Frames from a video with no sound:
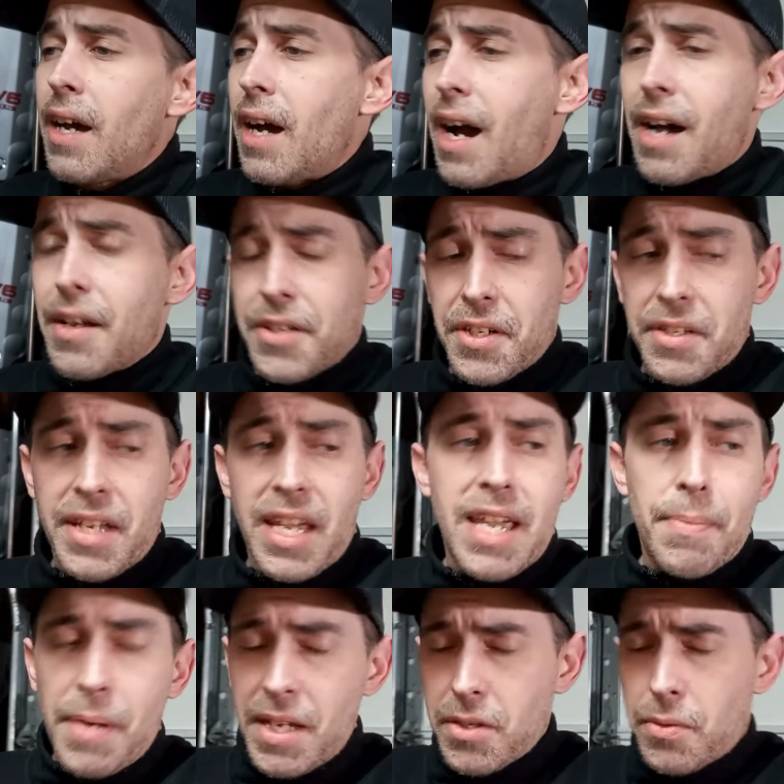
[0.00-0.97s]
I'll just
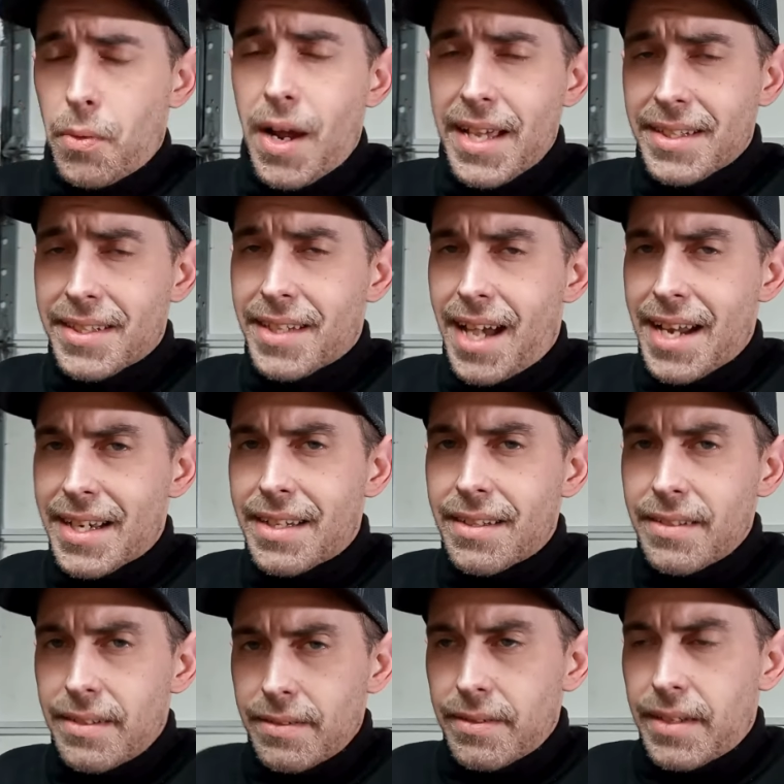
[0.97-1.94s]
keep his right side
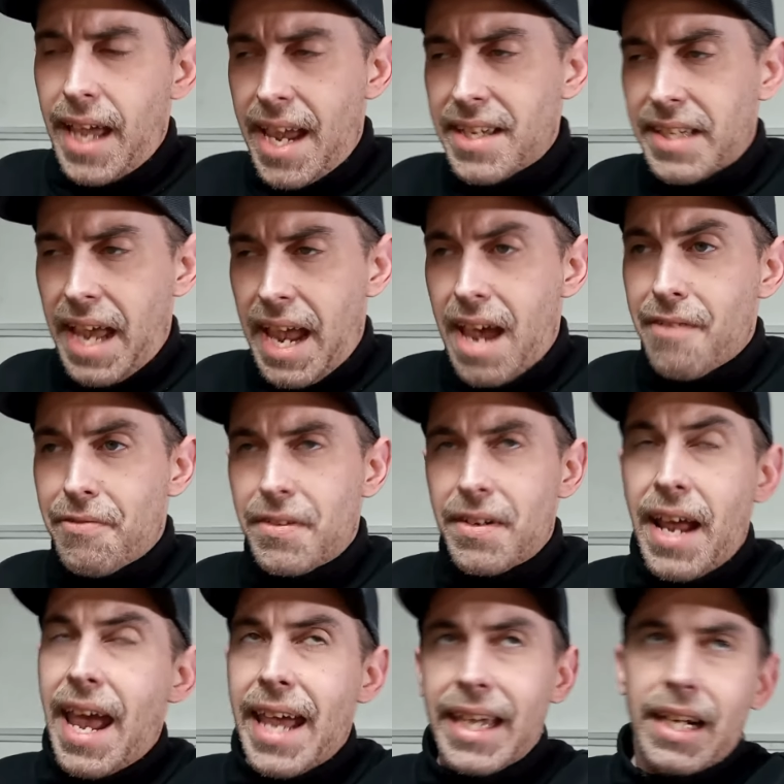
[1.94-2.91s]
case half and
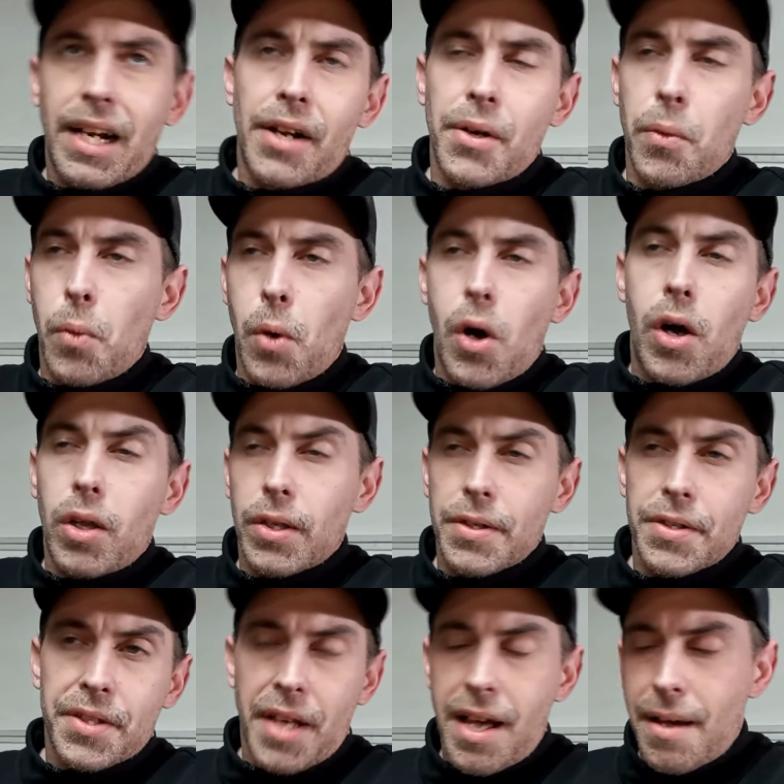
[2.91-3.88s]
hang it on the wall
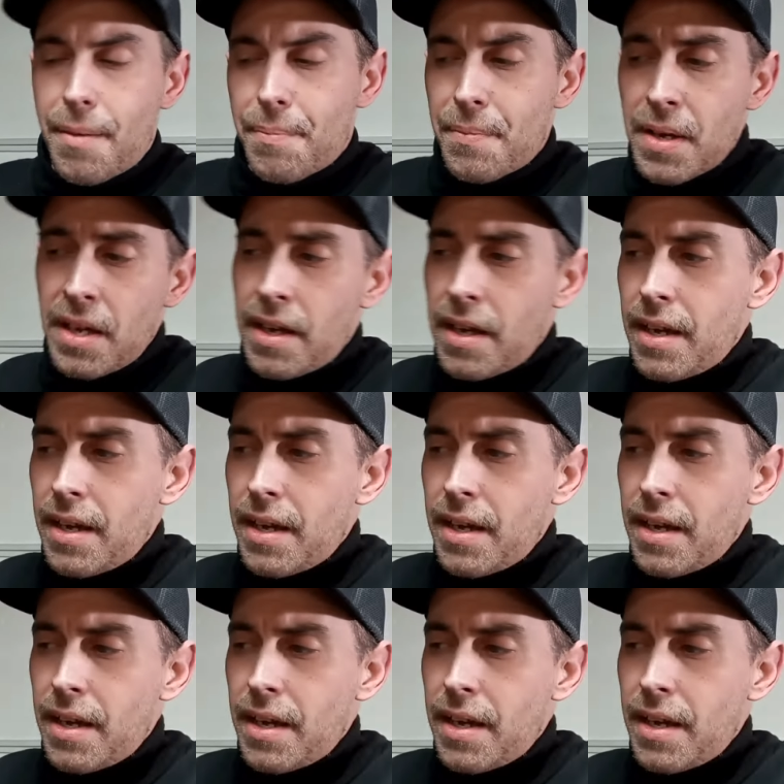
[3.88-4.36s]
or something,